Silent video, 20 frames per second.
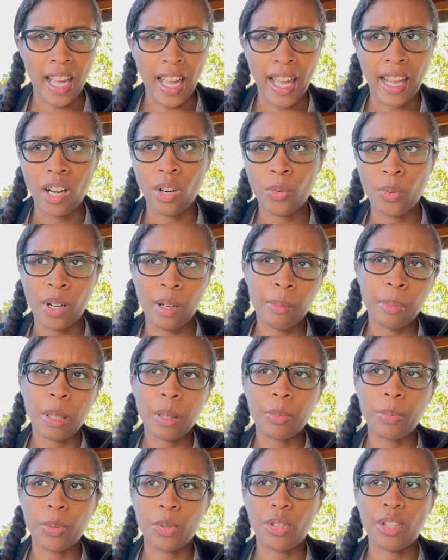I don't want
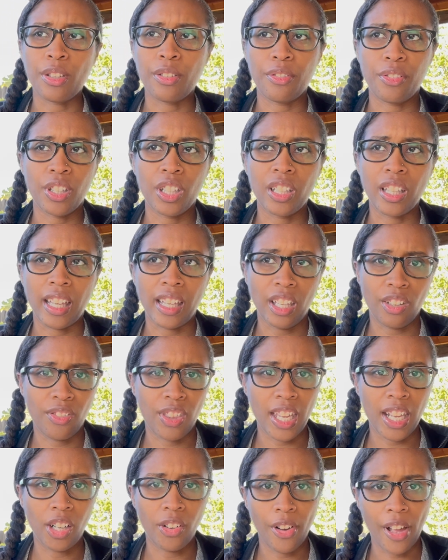people to feel like if
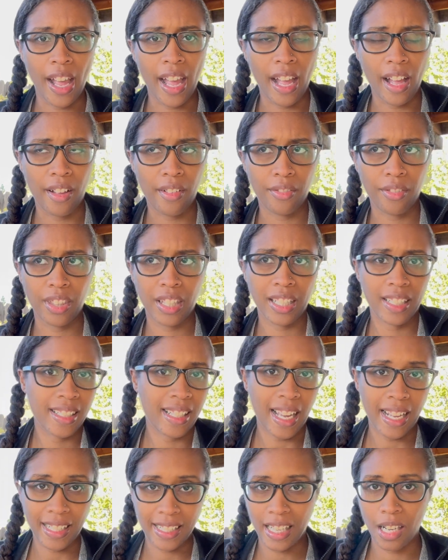they don't have the
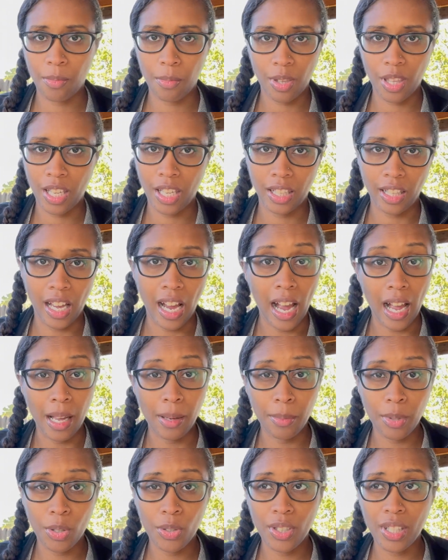exact same thing that
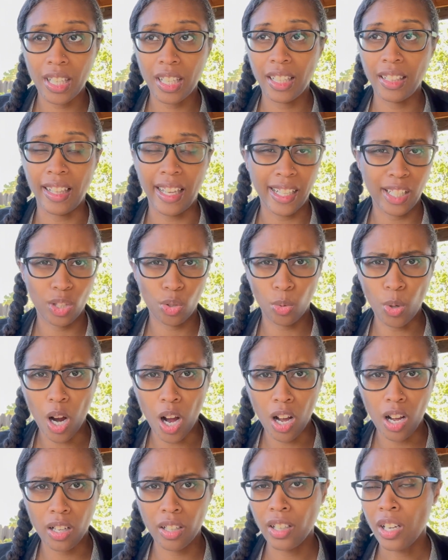I'm using, that it's
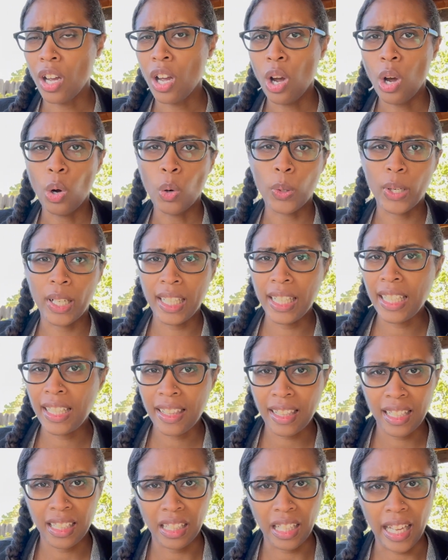wrong or
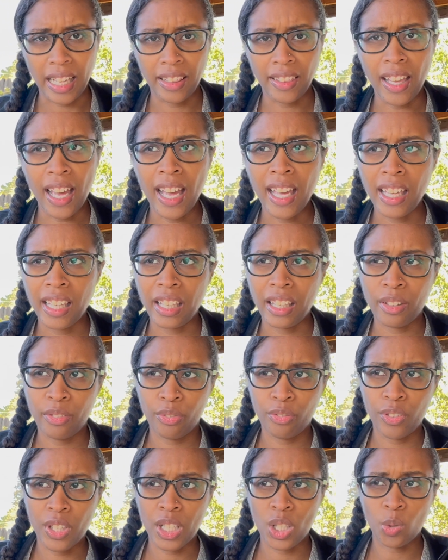anything like that. If
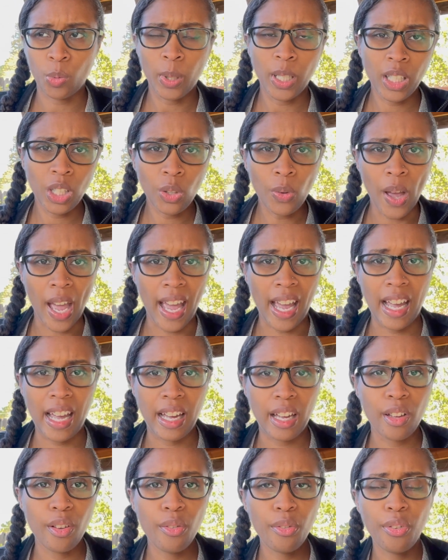it's what you
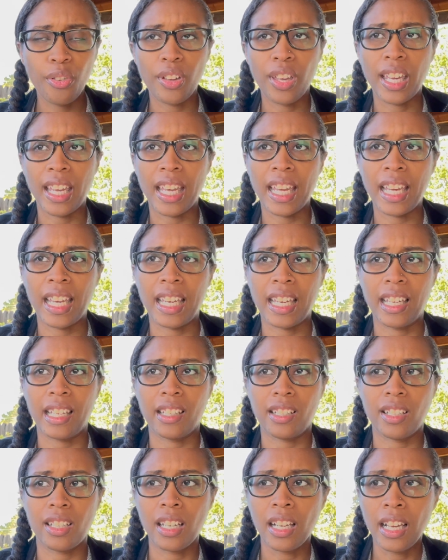have
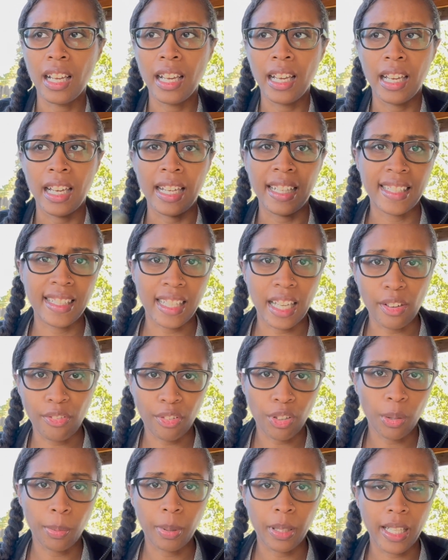and it's safe for
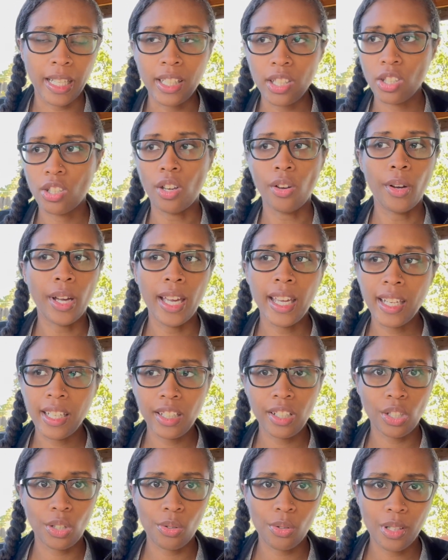your plants, go ahead
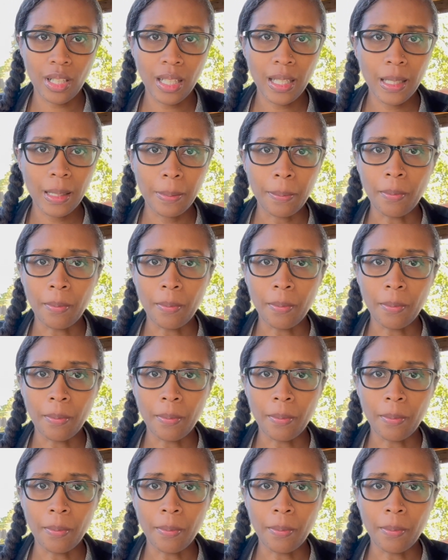and use it.